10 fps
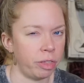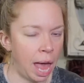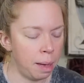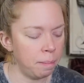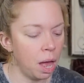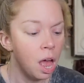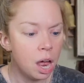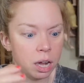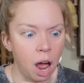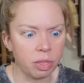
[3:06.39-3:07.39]
them,
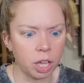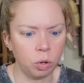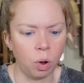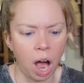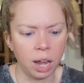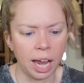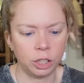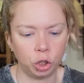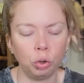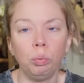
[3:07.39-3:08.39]
not that you got
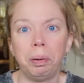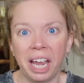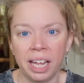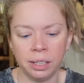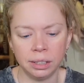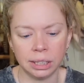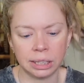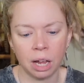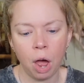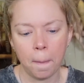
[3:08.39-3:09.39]
like 2
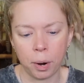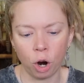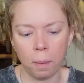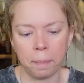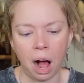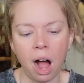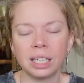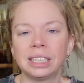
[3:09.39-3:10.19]
pins per box,